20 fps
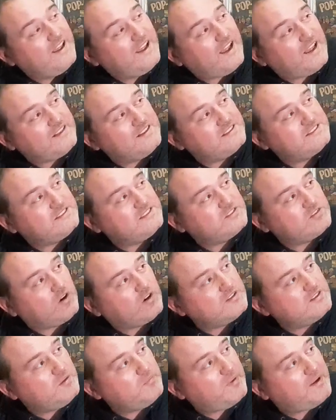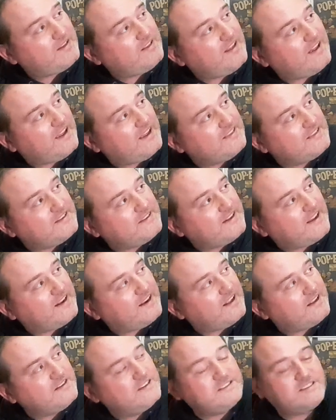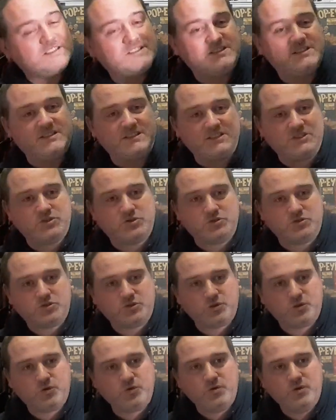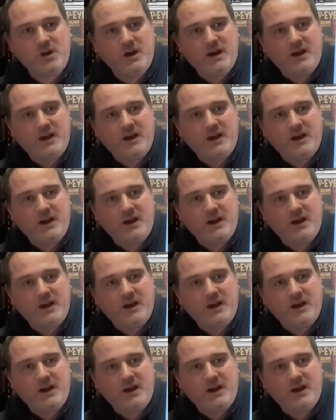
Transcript: And this is Aussie Battler and the Down Unders. This is issue 2.